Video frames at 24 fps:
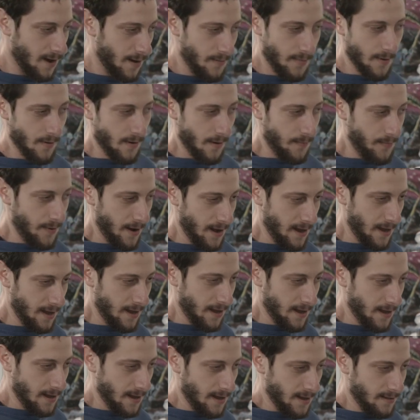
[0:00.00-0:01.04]
But, but
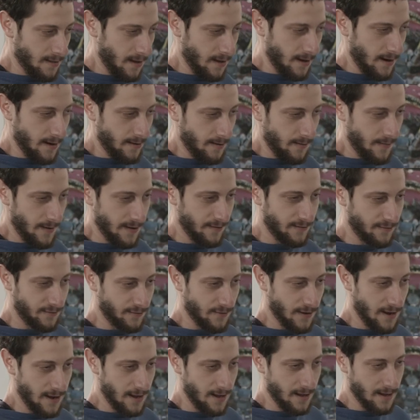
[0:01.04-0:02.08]
they need to be
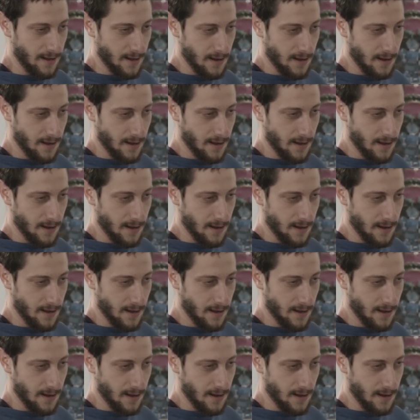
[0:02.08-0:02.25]
straight,